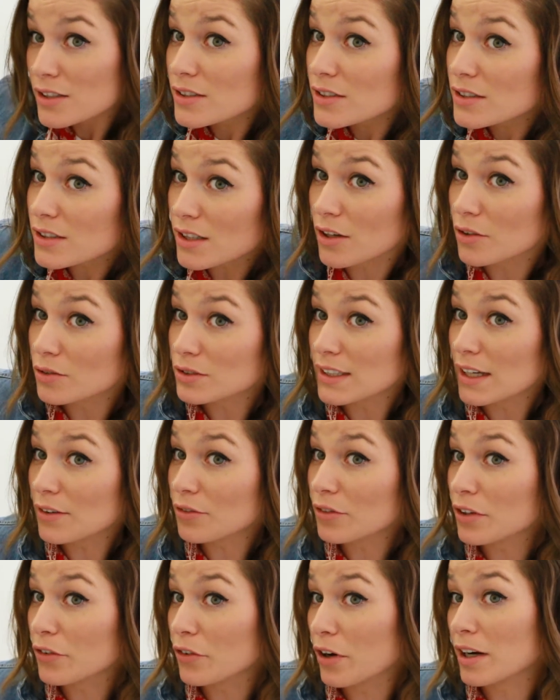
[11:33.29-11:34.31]
So
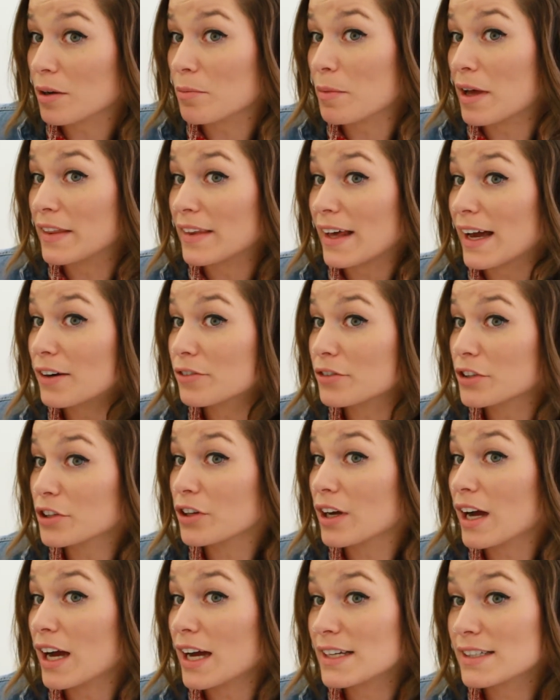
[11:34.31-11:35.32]
definitely recommend that for
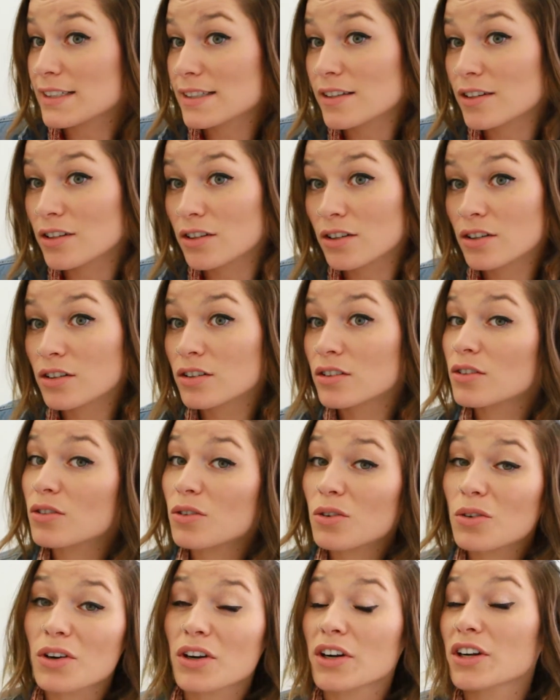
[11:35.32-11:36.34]
you guys.
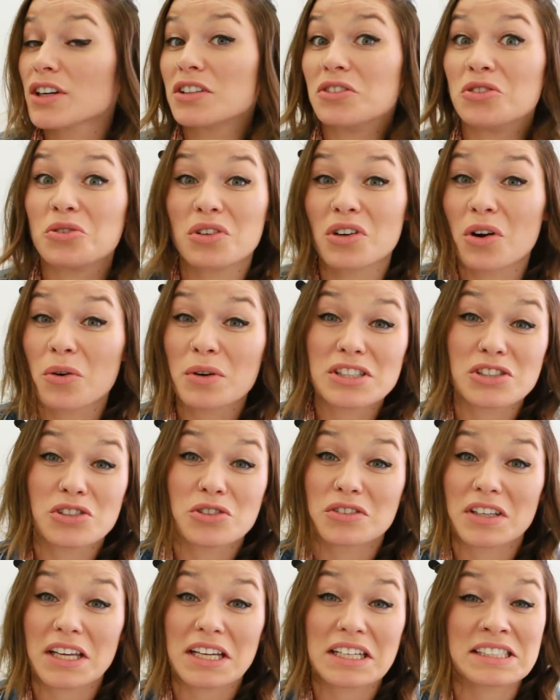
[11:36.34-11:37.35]
Or you can always
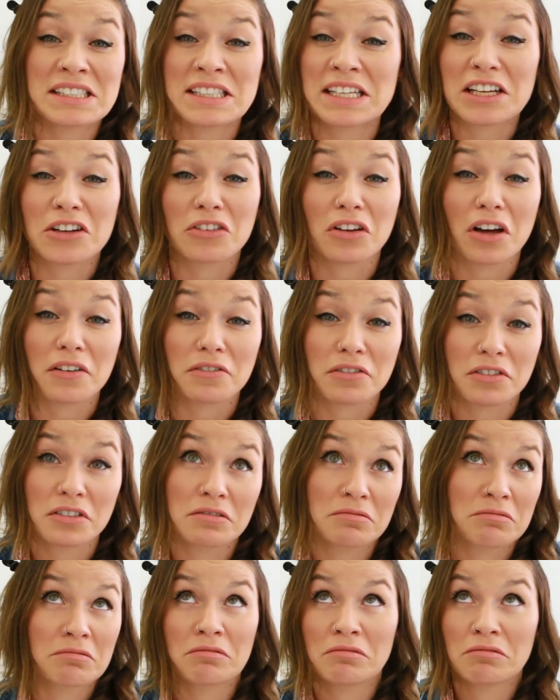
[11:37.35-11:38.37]
use like a ski glove.
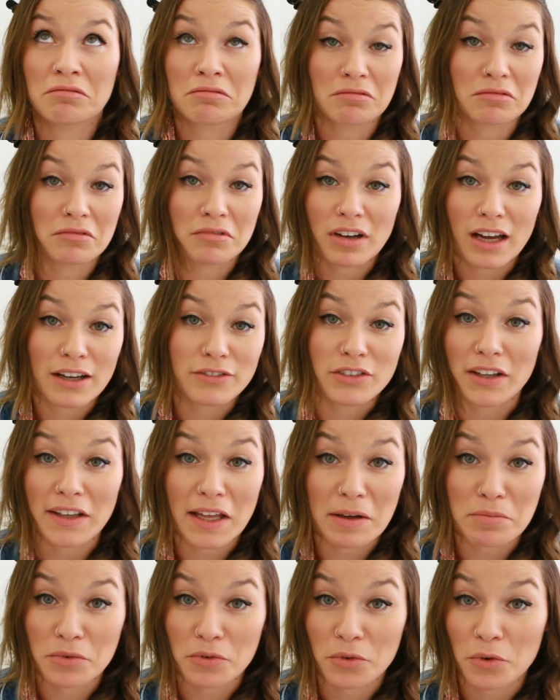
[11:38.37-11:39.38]
I've done
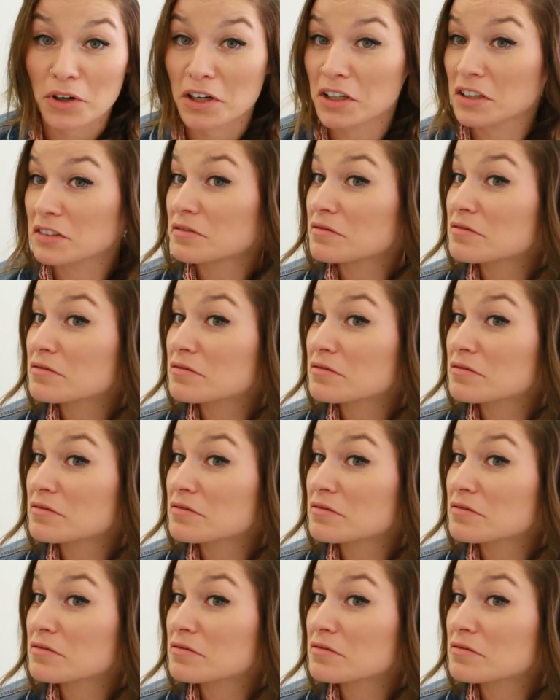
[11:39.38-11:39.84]
that before.